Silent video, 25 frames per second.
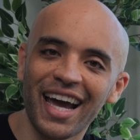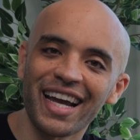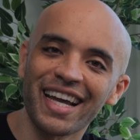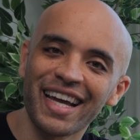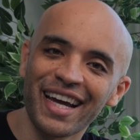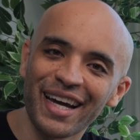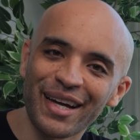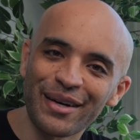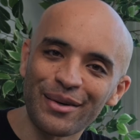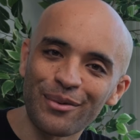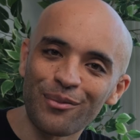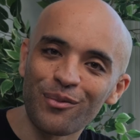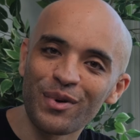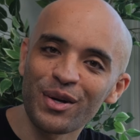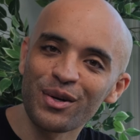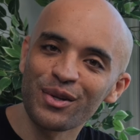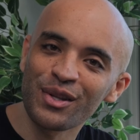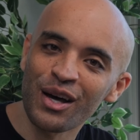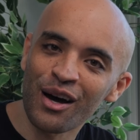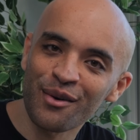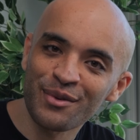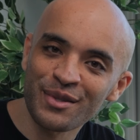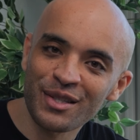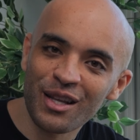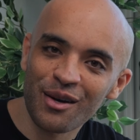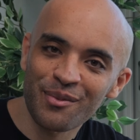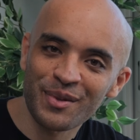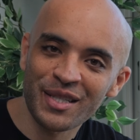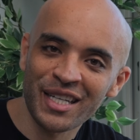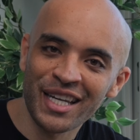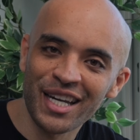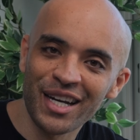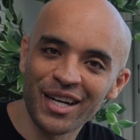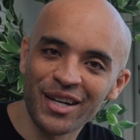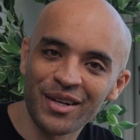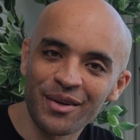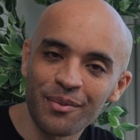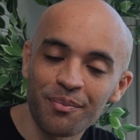Again, we could have stopped
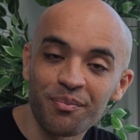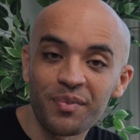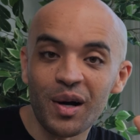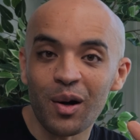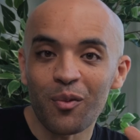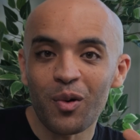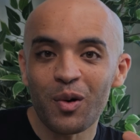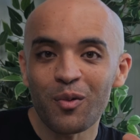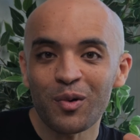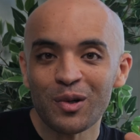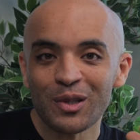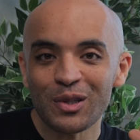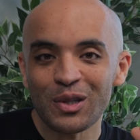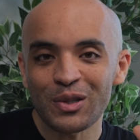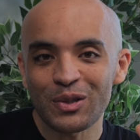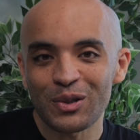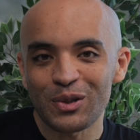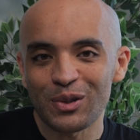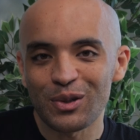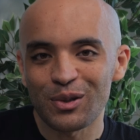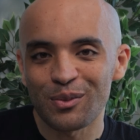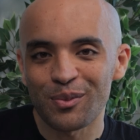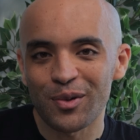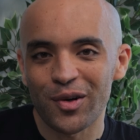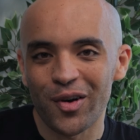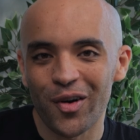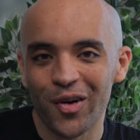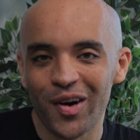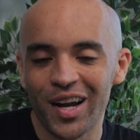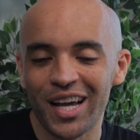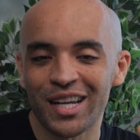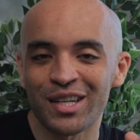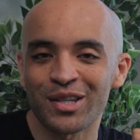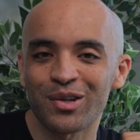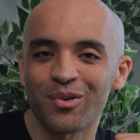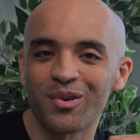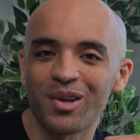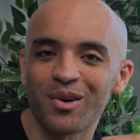here, but we wanted to do more
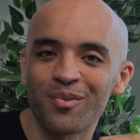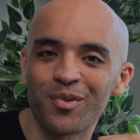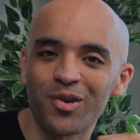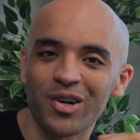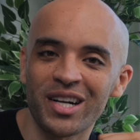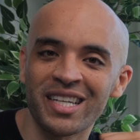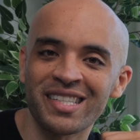and show you more